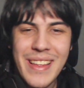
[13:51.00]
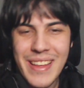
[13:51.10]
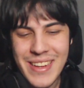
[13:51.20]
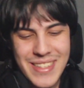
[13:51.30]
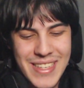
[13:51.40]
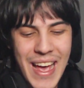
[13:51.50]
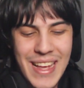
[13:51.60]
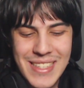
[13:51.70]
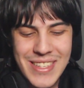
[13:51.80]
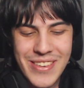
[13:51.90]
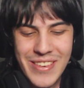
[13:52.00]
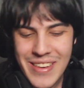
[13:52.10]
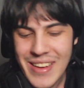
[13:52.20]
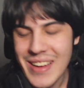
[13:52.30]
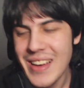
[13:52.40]
It just has to.
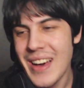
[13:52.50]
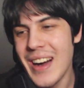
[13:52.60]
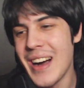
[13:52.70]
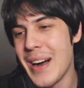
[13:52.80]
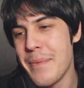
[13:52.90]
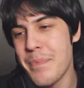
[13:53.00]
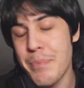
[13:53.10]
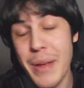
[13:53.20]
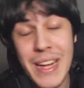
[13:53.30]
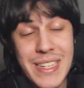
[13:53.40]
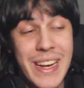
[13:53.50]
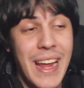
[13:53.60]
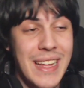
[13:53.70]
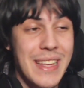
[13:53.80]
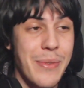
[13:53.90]
But I did
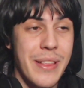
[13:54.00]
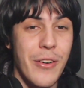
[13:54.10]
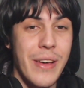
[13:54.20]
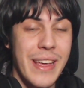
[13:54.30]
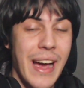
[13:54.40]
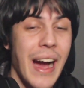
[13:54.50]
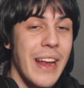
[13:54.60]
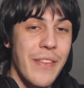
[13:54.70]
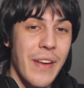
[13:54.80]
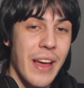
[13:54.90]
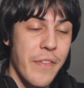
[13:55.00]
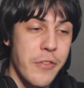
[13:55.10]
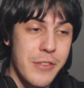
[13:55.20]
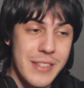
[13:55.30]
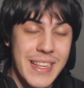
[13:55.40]
like that we saw he kind of, like,
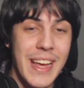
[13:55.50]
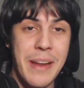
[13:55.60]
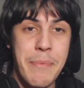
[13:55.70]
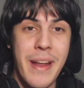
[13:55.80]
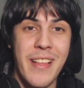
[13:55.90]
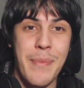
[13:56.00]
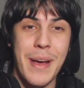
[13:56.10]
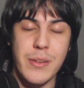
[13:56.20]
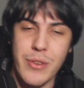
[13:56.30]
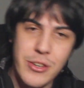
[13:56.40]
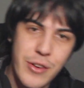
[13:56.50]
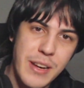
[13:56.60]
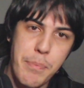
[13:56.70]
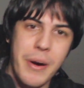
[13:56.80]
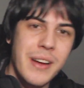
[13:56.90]
for a second met his match where he tried
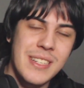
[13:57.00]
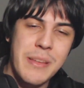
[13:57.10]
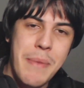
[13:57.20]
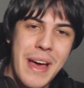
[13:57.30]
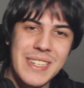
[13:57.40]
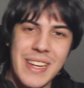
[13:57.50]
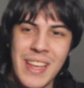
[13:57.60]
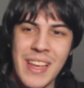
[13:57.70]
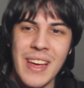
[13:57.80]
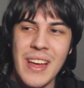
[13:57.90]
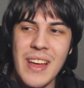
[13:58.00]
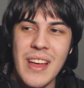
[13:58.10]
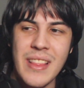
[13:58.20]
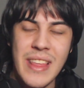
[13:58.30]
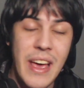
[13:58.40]
to punch the magic
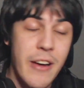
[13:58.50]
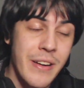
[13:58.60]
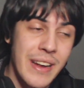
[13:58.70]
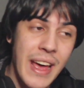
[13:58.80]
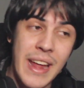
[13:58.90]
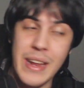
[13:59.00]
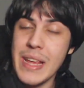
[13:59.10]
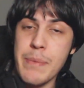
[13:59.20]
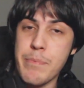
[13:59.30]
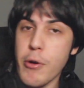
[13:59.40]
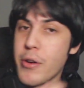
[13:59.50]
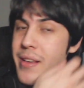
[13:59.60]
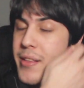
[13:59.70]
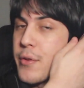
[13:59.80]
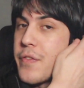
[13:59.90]
there and he broke
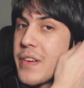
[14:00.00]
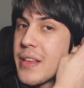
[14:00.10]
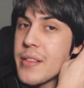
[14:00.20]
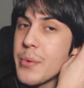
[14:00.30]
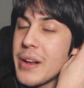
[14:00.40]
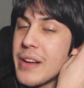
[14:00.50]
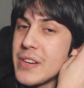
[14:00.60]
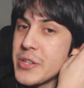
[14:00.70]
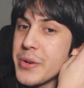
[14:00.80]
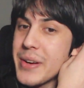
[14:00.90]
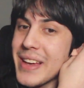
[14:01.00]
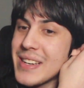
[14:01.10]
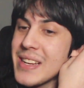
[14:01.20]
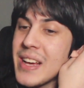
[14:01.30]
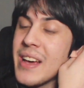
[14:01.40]
his own fist or whatever doing
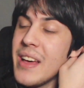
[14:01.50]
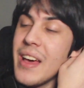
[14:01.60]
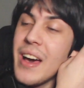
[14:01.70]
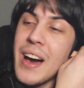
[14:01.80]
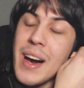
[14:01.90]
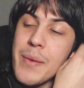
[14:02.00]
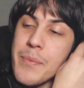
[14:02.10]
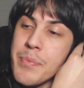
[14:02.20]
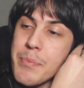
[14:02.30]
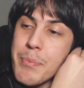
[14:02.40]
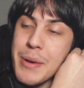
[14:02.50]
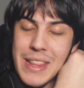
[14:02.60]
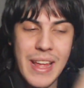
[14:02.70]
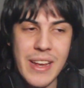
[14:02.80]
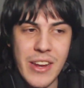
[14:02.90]
it. But
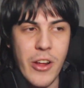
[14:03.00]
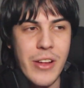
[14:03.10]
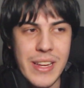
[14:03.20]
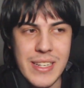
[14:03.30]
then, you know, he